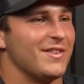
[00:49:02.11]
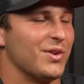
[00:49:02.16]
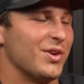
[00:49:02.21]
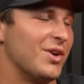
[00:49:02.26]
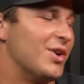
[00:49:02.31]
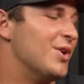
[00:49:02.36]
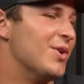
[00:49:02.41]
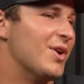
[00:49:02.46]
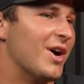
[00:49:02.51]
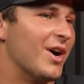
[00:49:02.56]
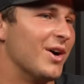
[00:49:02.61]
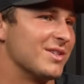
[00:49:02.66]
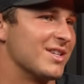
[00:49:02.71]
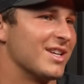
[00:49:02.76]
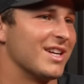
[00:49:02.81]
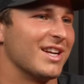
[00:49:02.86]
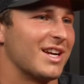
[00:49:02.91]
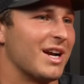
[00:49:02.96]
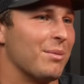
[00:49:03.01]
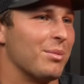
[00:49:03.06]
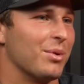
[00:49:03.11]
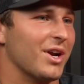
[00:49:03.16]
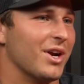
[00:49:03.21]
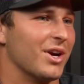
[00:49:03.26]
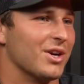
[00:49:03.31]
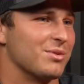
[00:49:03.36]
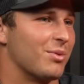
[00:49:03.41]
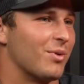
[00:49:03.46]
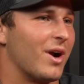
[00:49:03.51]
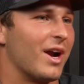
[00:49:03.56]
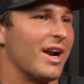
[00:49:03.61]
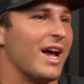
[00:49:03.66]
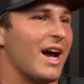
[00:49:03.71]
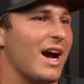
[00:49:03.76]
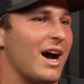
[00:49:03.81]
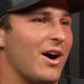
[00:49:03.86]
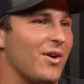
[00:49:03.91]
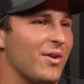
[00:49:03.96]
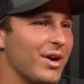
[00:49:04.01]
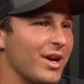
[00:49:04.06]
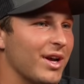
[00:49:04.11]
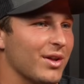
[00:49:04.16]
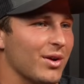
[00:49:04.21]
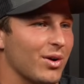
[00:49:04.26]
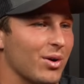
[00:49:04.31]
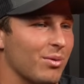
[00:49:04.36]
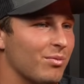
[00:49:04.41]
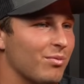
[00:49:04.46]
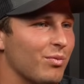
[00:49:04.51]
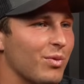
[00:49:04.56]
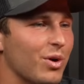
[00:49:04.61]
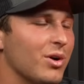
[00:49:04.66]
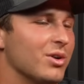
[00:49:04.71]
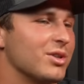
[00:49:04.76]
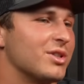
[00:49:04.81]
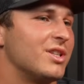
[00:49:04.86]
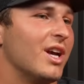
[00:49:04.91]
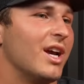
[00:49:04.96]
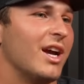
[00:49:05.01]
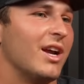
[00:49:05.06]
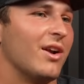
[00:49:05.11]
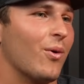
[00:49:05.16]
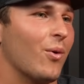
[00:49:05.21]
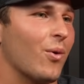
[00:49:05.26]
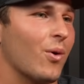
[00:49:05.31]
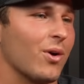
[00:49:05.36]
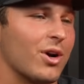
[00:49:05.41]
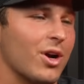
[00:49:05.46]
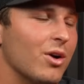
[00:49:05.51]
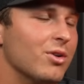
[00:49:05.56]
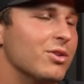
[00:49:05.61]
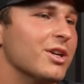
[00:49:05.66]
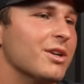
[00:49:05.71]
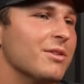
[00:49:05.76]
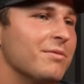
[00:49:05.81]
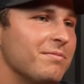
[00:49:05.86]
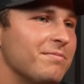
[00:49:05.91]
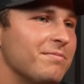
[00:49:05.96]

who knows in a couple of years, but right now, either real estate or coaching.